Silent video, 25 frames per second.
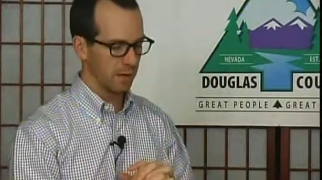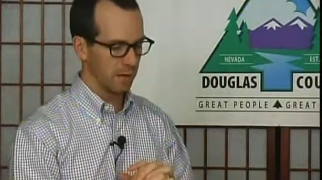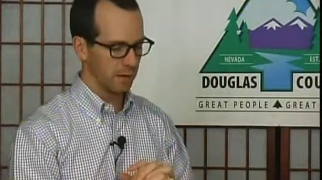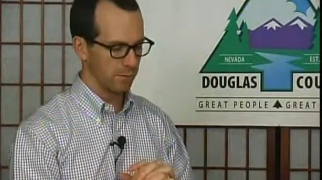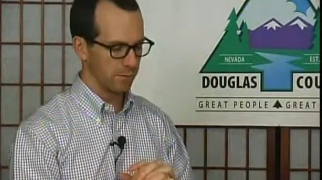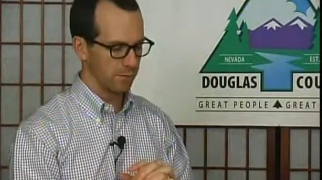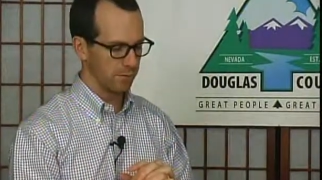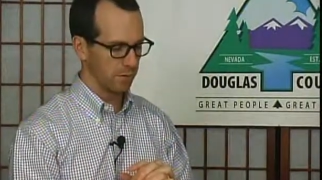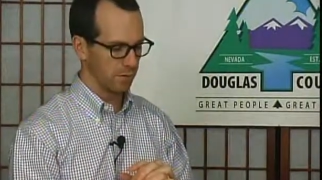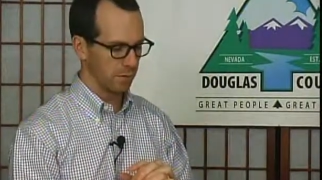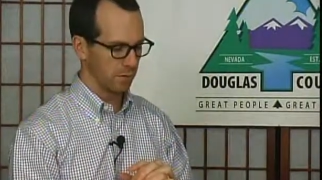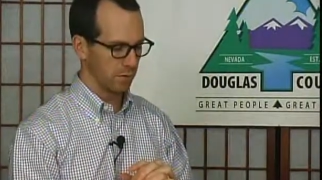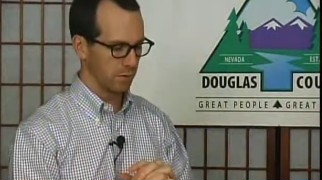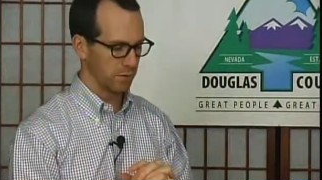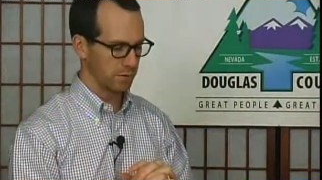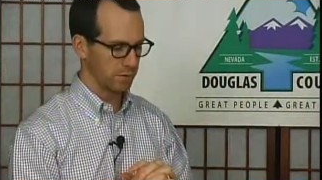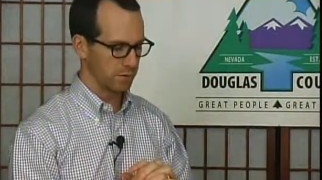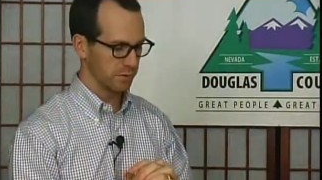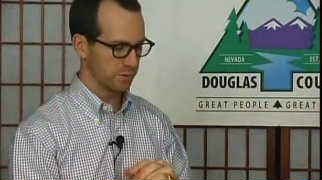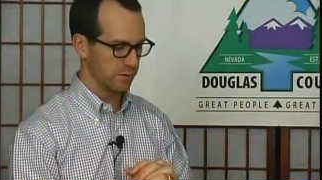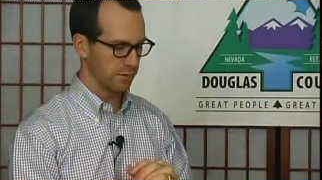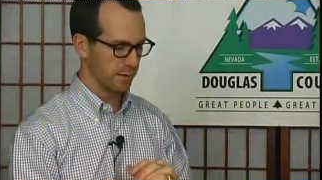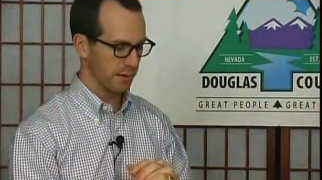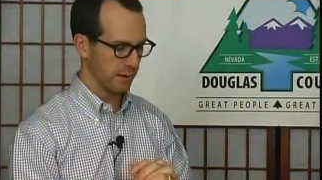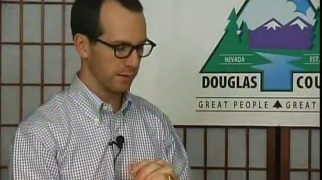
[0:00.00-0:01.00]
of the
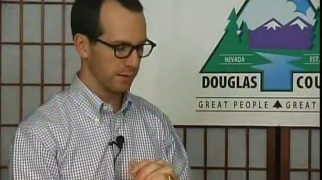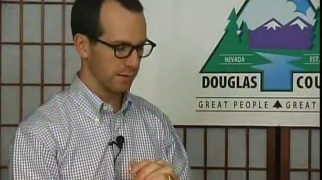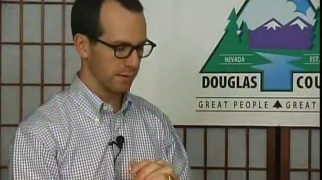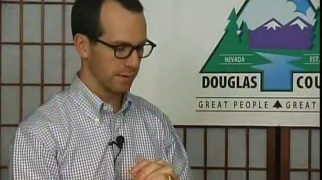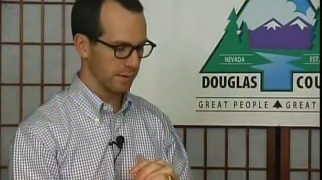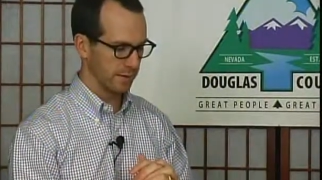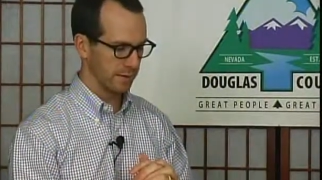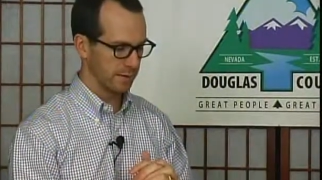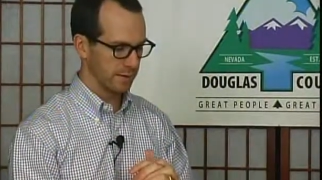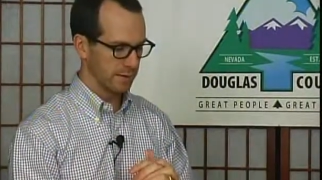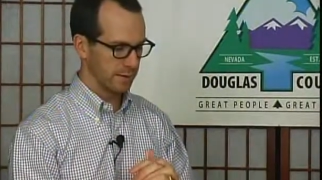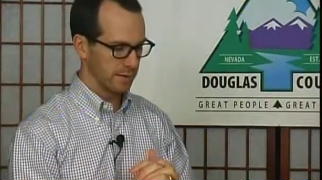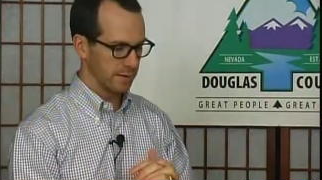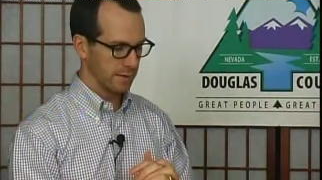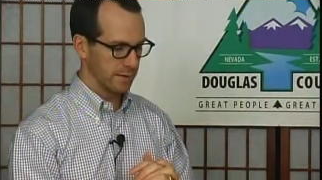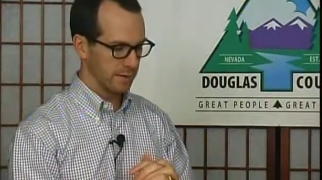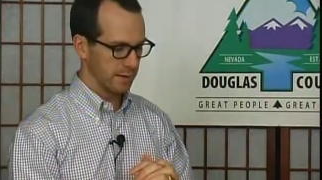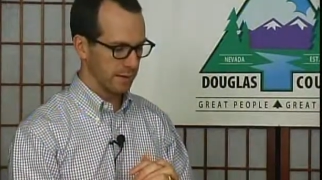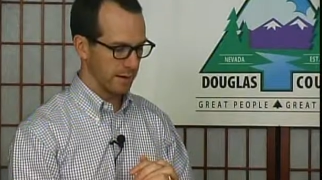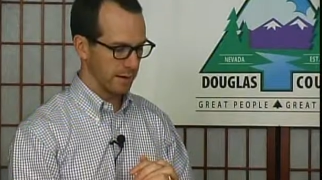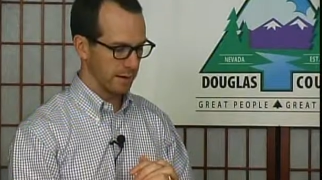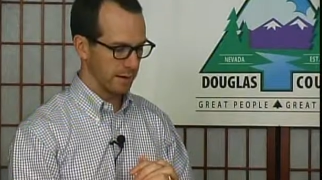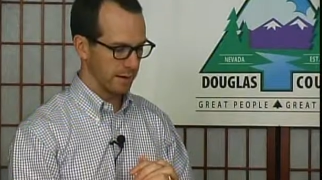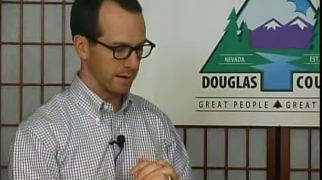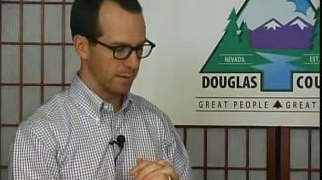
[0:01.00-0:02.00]
Carson Valley
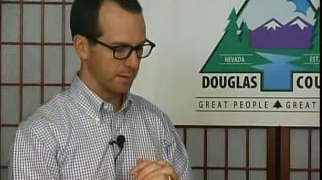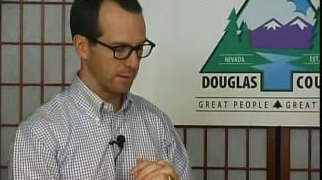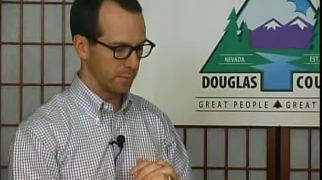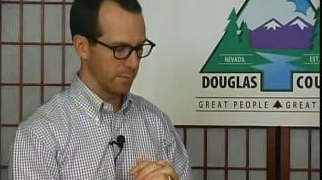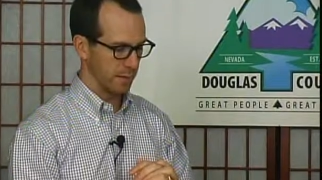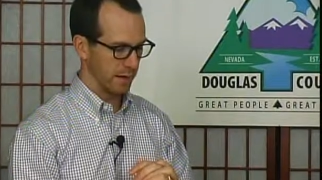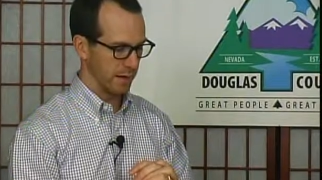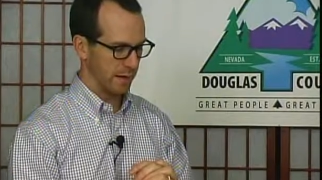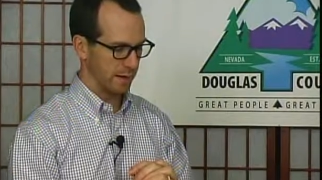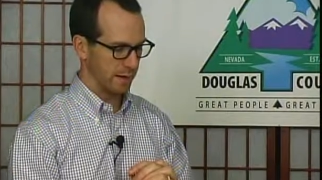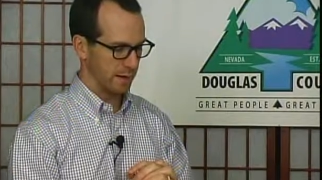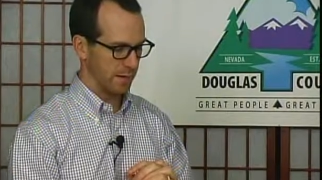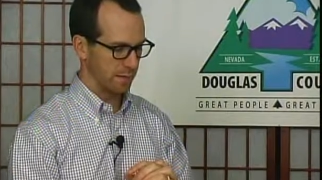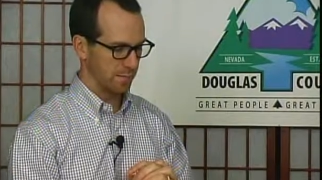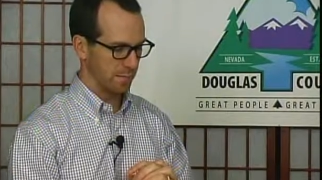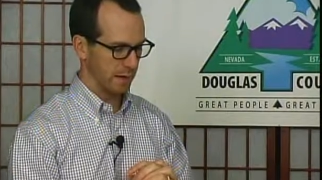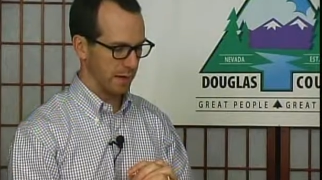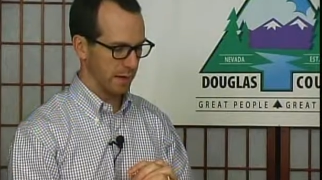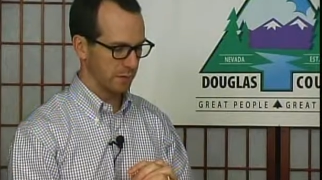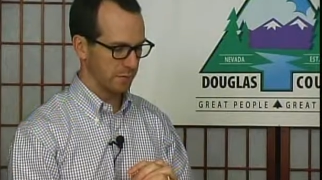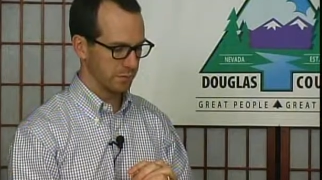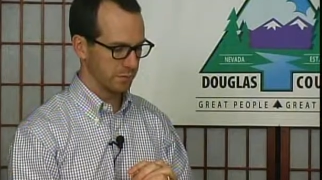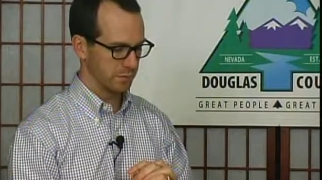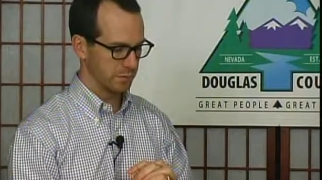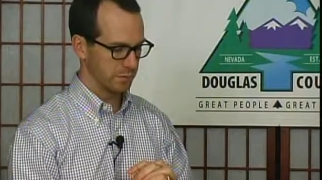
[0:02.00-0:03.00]
uh, in the Pine Nut
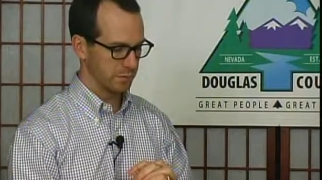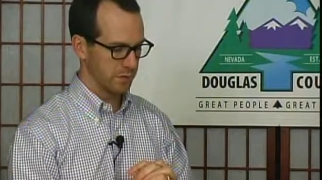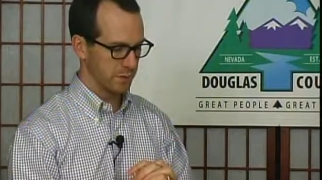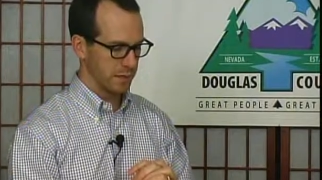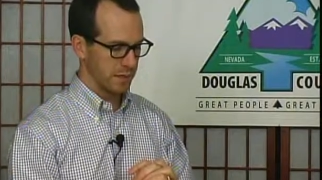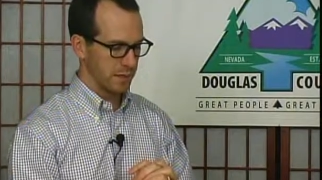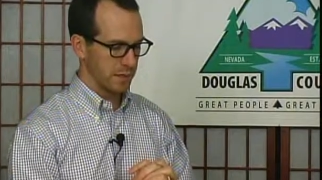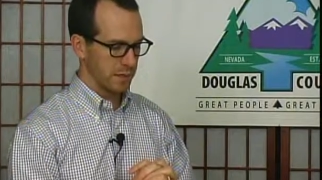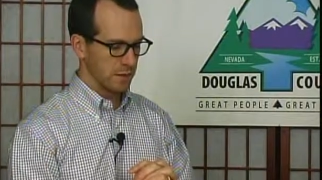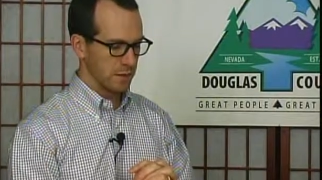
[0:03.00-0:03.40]
Mountains.